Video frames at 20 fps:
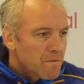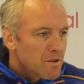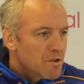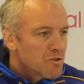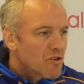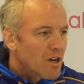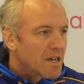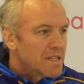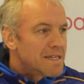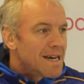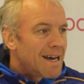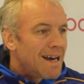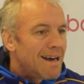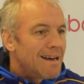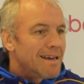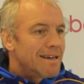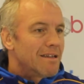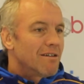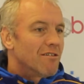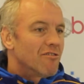tried to
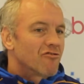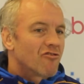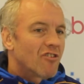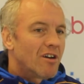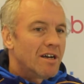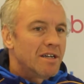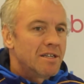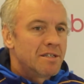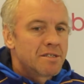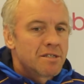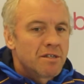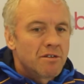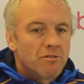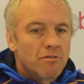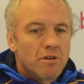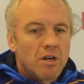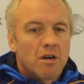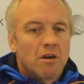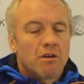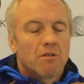hide or tried
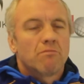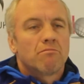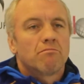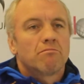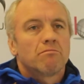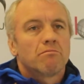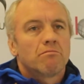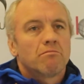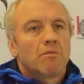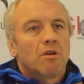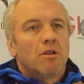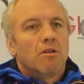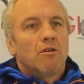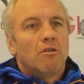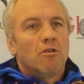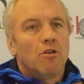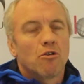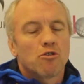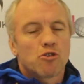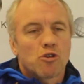to, you know,
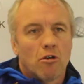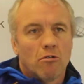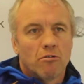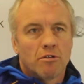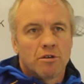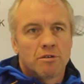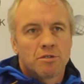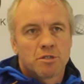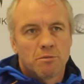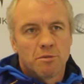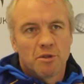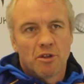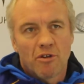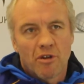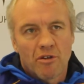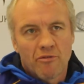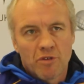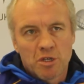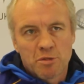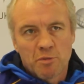not shoulder some of the
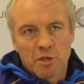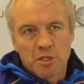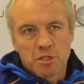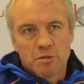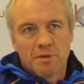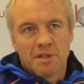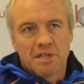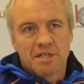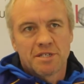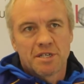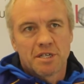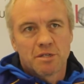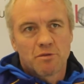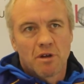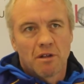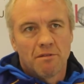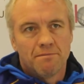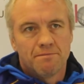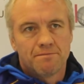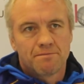responsibility as
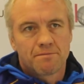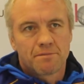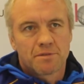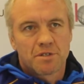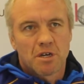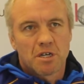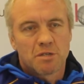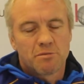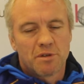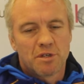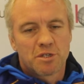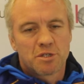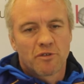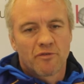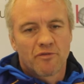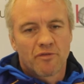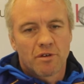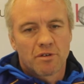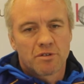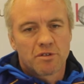well. So it's been a
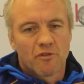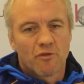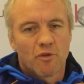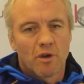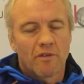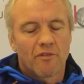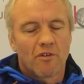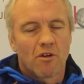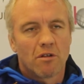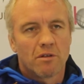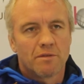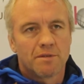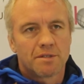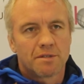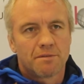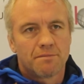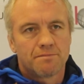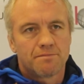tough week for all of us.